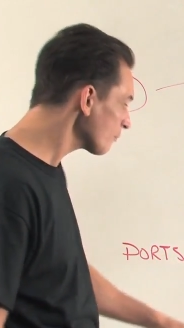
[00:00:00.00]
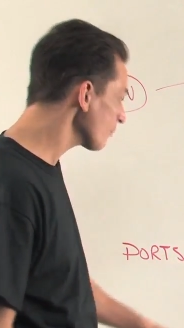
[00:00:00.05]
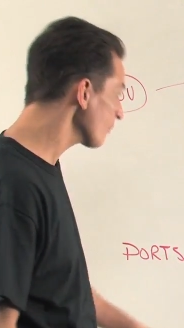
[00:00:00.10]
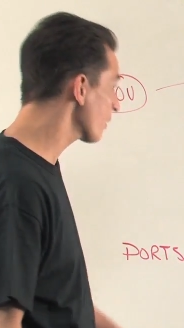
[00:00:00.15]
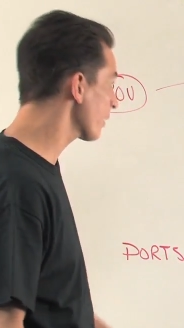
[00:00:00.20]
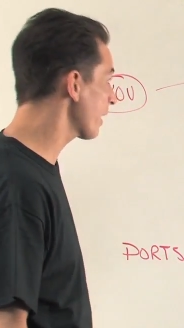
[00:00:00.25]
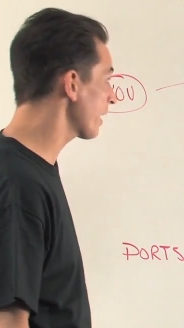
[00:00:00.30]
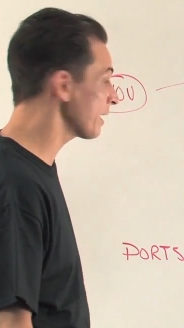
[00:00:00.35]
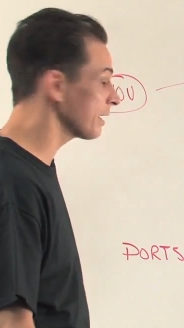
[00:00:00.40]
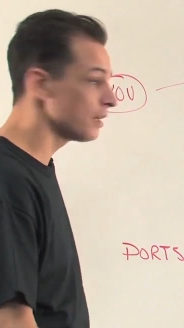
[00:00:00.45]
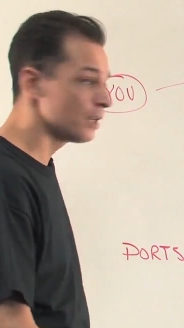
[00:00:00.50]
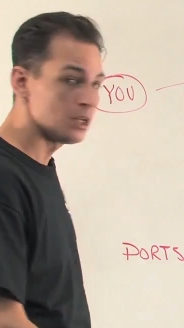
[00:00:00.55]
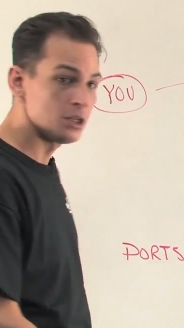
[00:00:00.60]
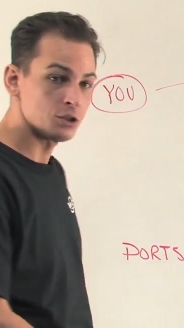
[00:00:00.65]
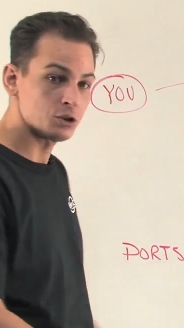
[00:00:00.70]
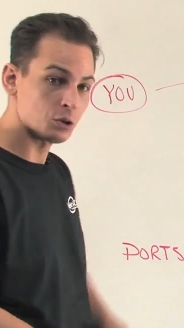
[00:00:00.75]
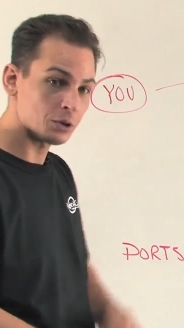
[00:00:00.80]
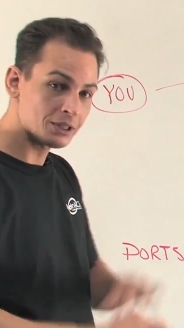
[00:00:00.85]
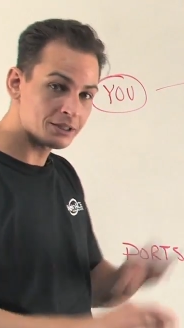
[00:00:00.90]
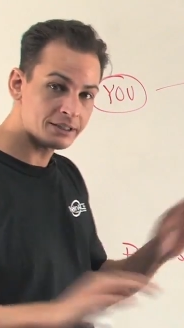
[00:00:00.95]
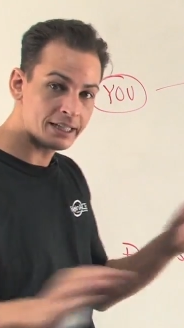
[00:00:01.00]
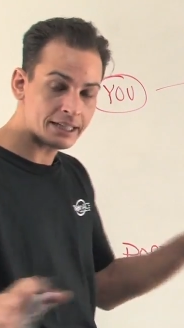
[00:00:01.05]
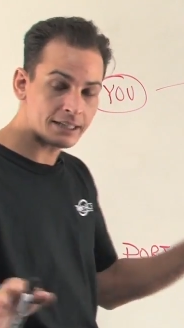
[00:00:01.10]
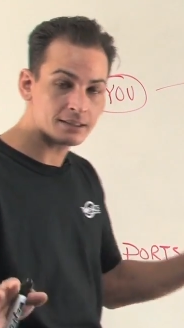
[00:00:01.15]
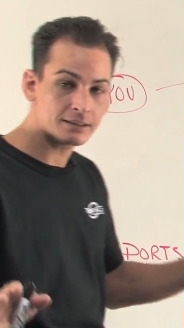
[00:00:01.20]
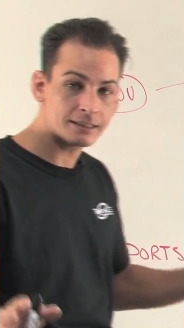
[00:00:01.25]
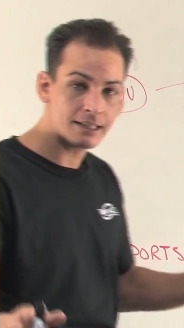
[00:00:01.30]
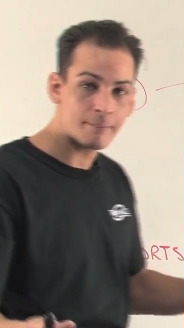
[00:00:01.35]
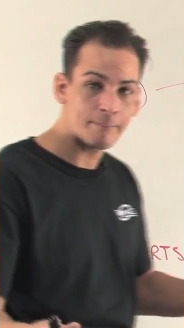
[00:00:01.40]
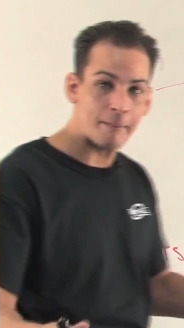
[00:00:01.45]
Okay, so let's take a
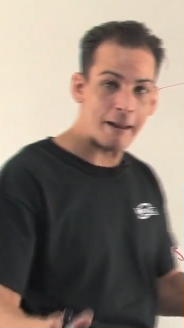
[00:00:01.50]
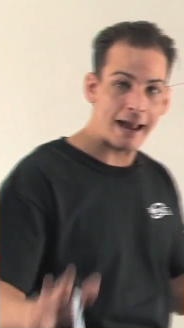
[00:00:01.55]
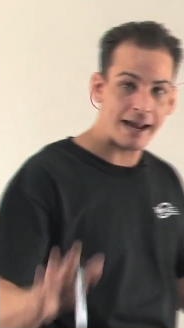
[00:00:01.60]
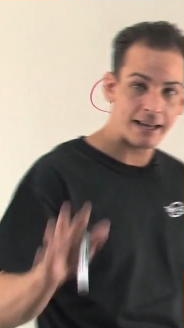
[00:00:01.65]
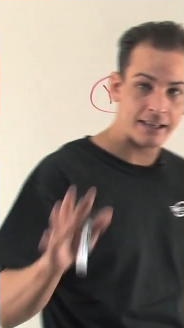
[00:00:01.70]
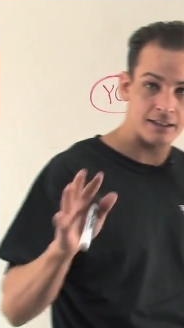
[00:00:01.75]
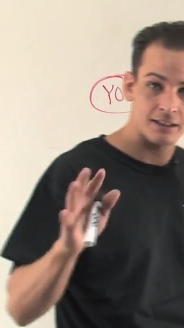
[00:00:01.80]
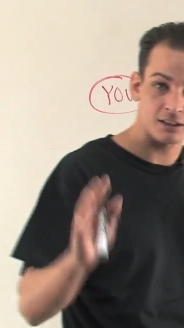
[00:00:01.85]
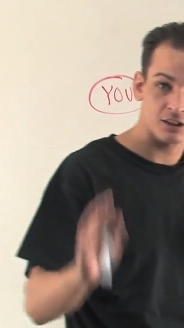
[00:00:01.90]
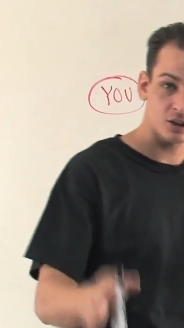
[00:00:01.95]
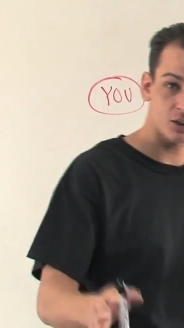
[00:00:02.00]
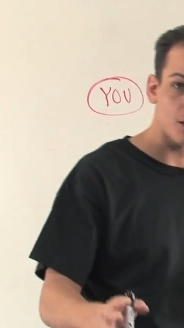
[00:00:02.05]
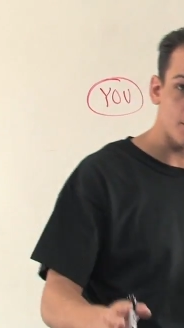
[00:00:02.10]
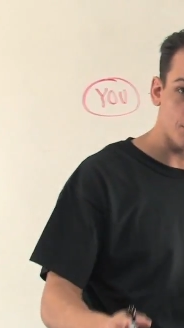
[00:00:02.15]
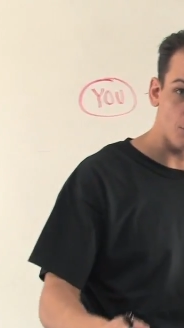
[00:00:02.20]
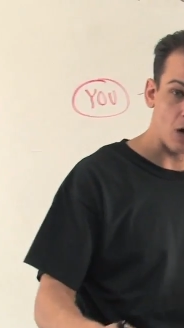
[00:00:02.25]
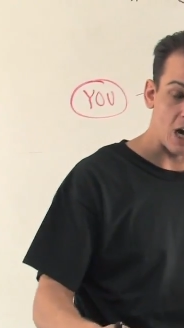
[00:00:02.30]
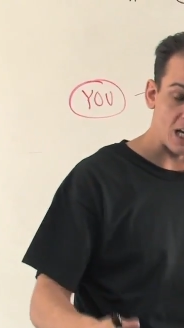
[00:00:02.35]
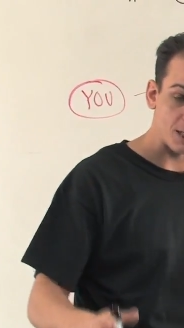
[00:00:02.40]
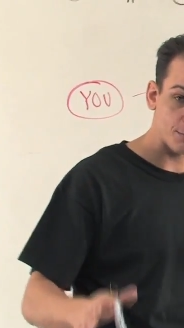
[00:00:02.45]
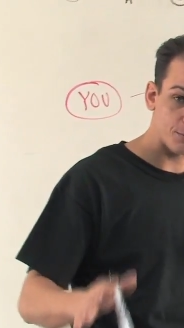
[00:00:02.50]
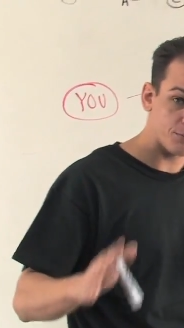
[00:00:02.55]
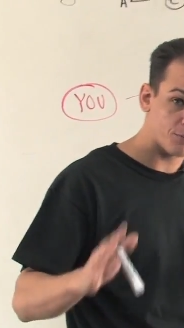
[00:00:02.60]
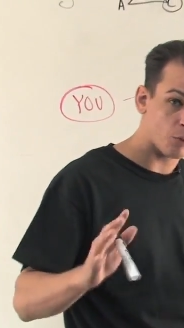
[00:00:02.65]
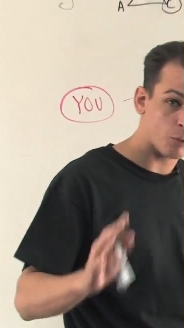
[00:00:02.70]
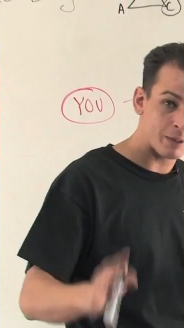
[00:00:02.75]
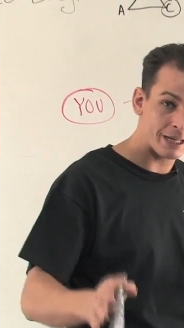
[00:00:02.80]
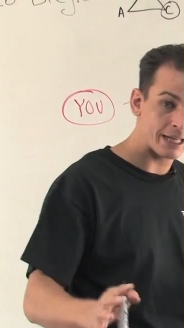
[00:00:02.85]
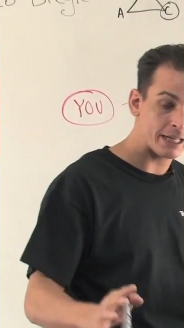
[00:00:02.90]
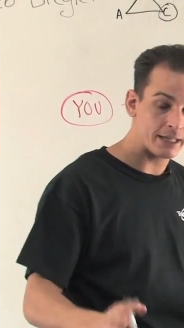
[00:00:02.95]
step back and let's summarize
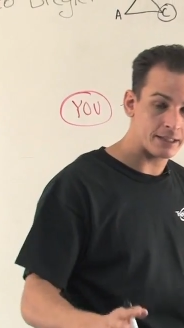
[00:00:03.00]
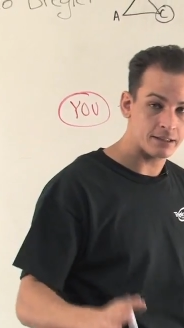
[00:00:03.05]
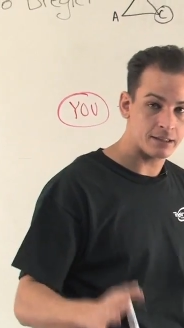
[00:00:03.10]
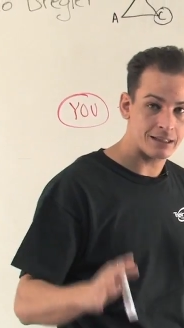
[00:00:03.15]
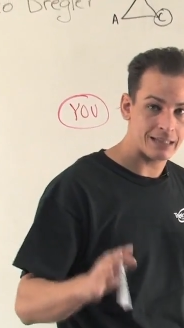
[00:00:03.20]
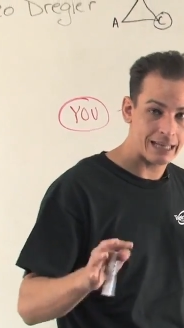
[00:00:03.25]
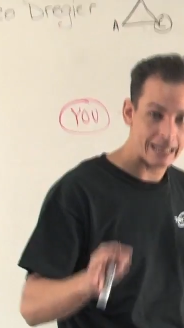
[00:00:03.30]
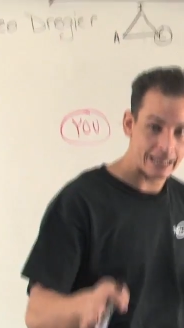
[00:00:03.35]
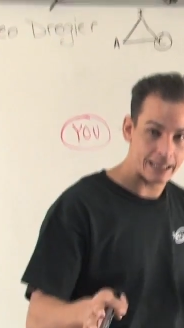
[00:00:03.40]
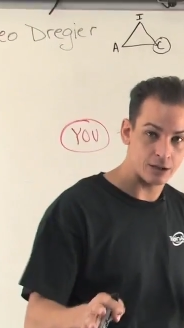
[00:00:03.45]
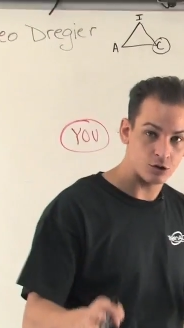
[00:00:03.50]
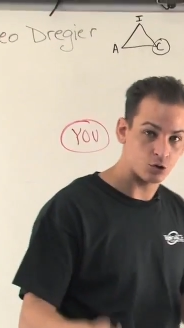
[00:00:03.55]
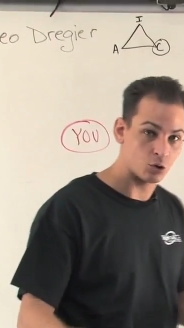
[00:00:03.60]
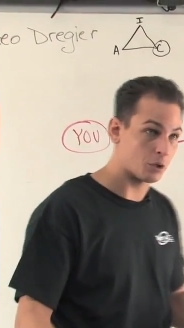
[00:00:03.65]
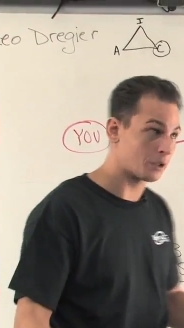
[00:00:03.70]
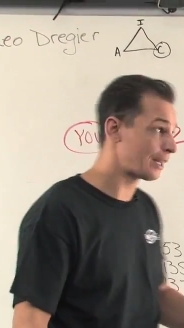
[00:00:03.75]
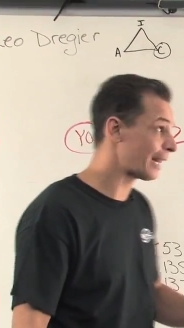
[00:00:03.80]
before we get into the hands-on